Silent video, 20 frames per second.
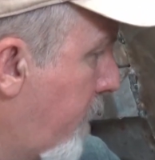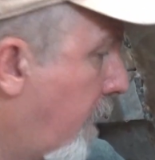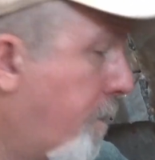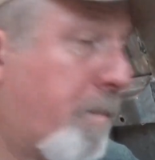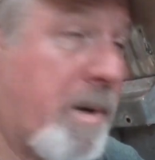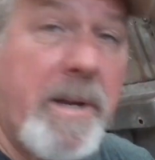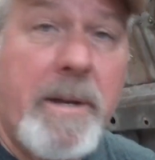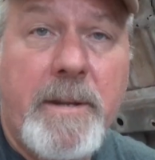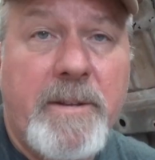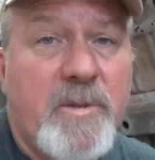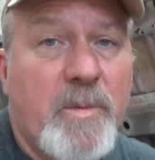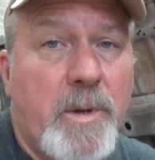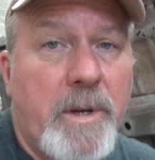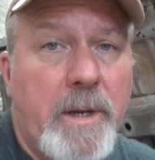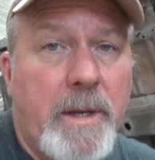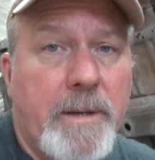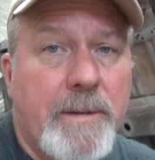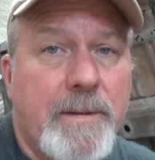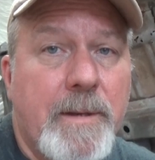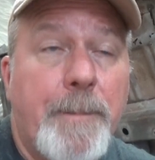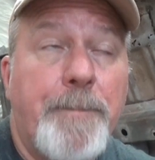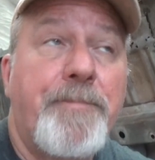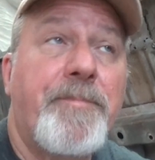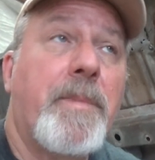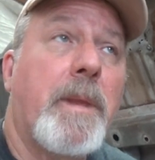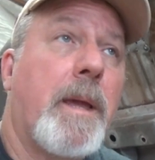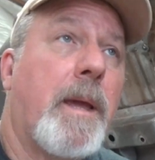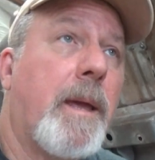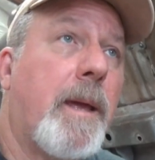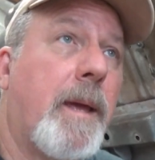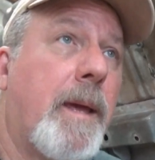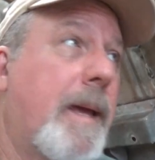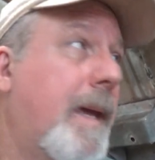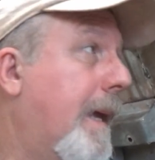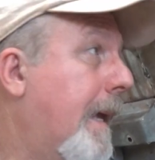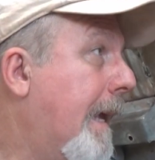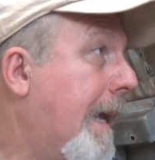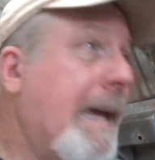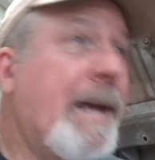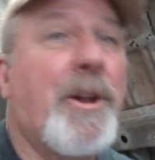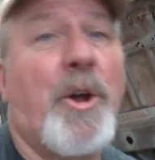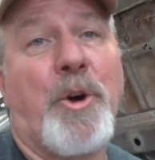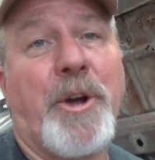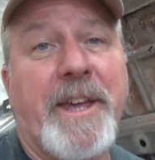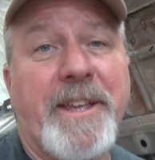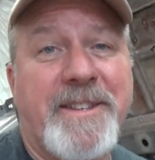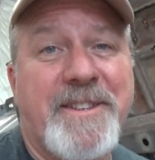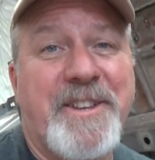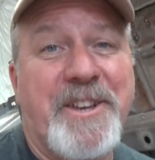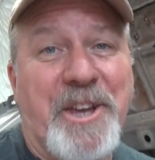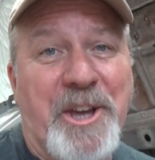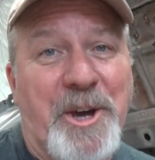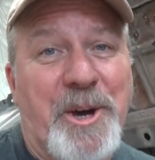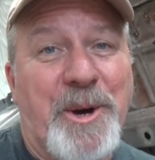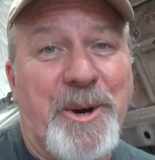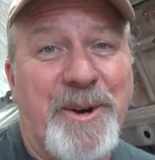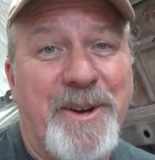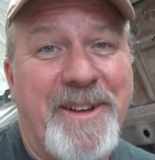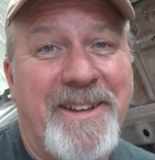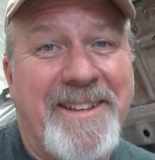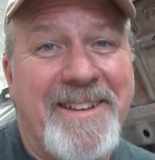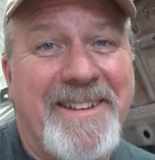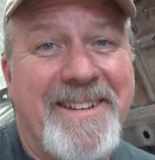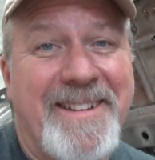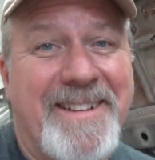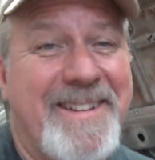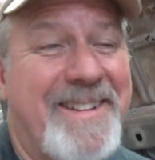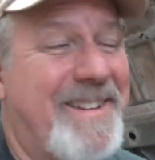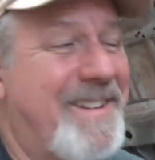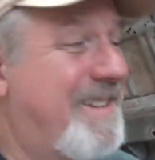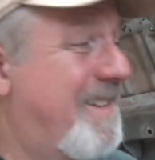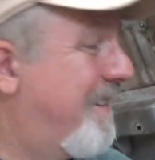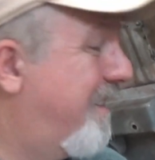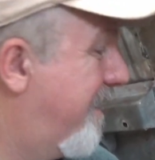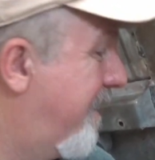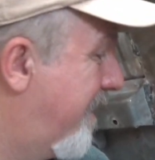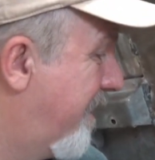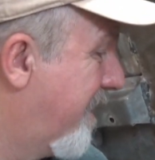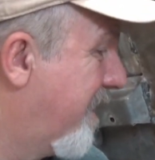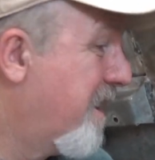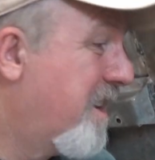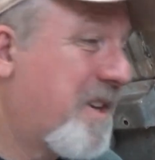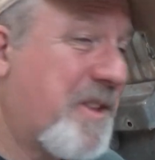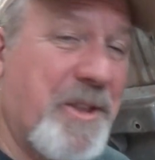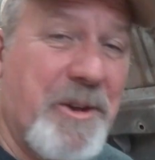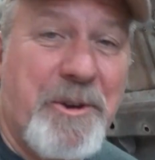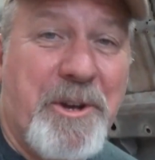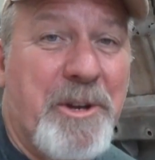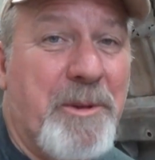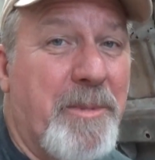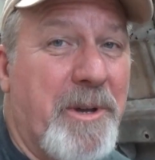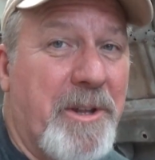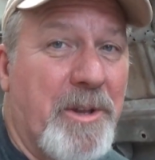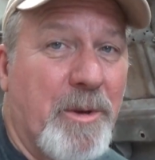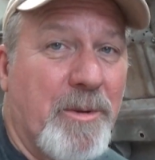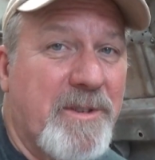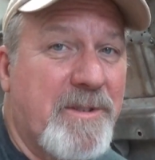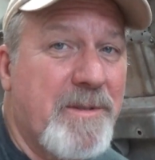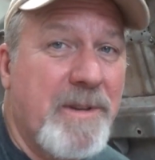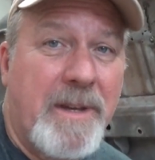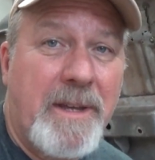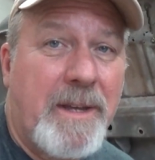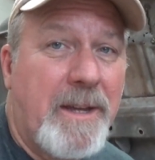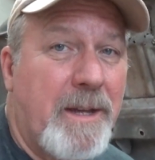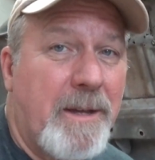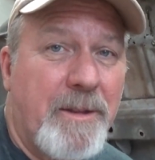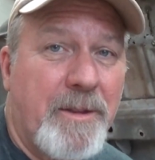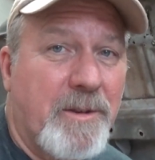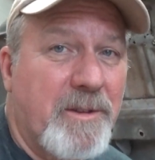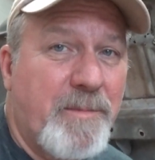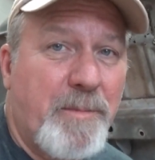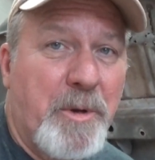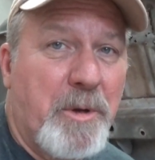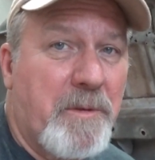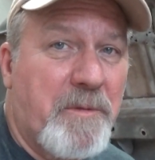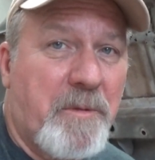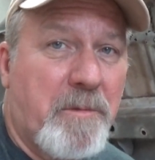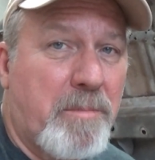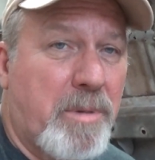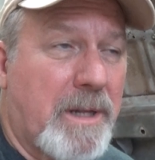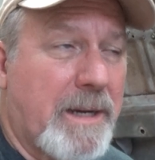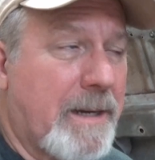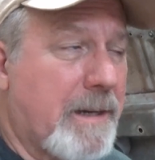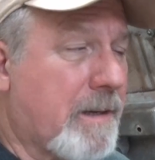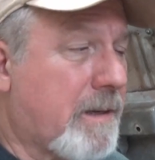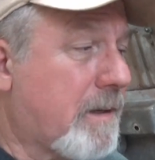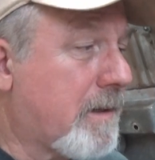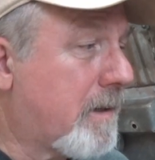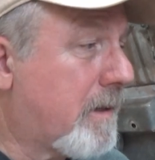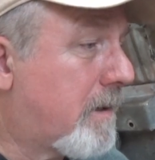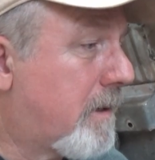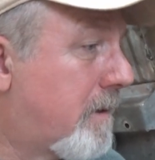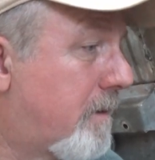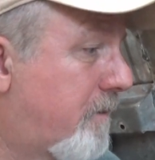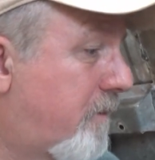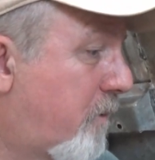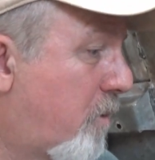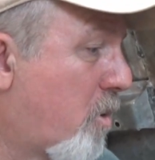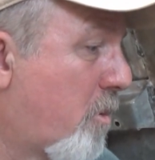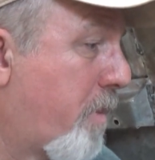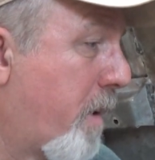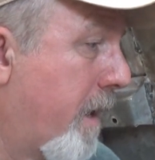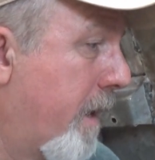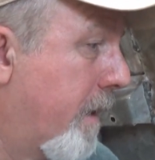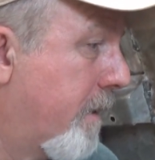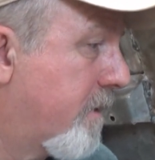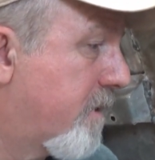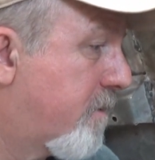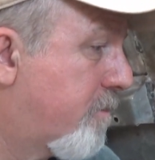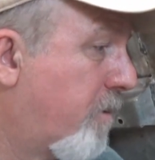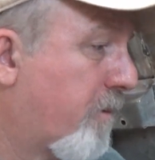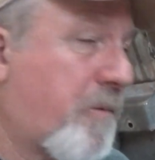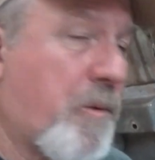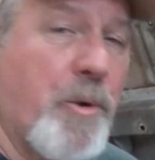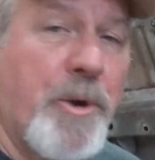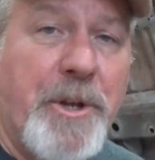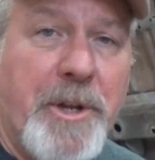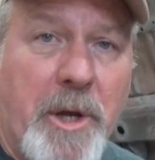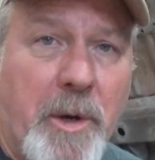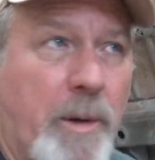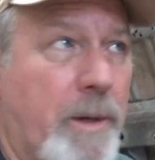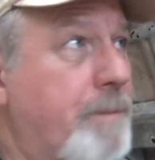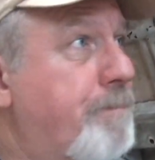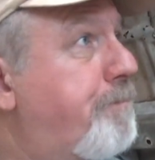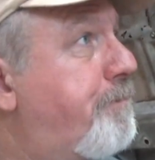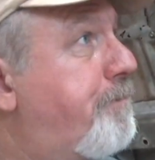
But it is what it is. It all gets to go. They're going to be those beautiful black floor pans before you know it.